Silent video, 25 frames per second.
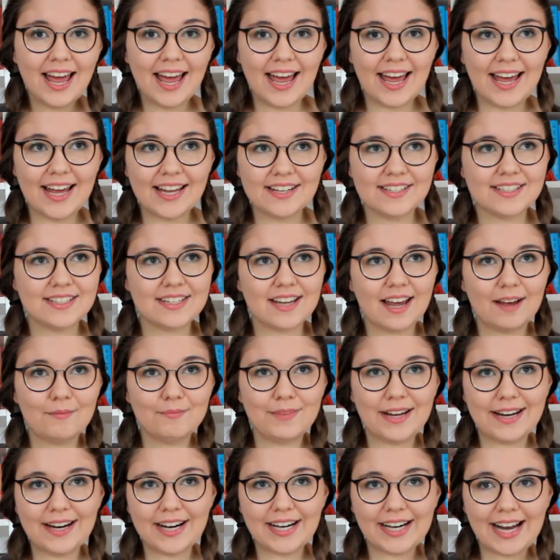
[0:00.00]
and
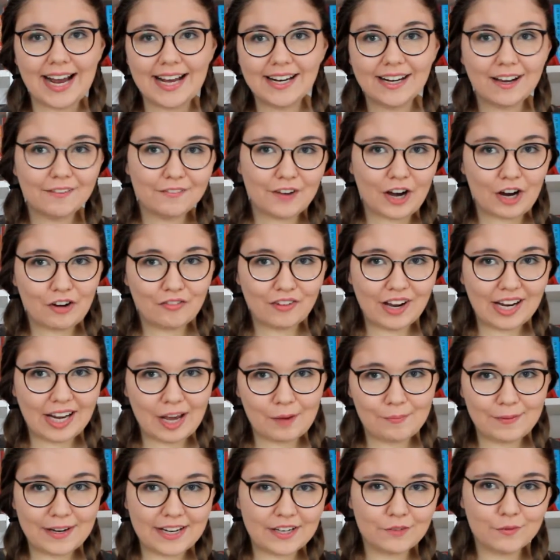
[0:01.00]
they are kind of
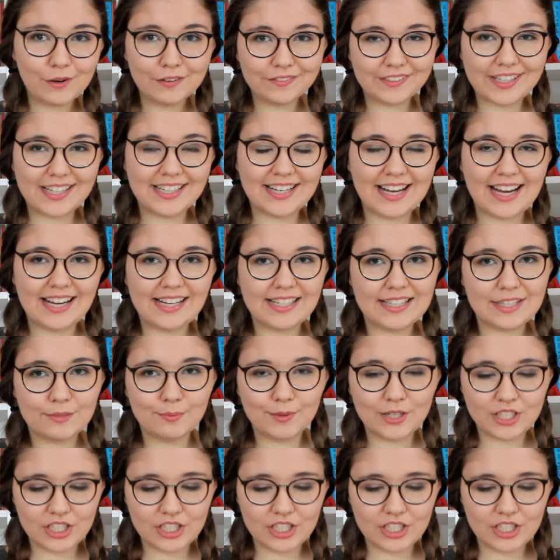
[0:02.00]
overlapping with the dates,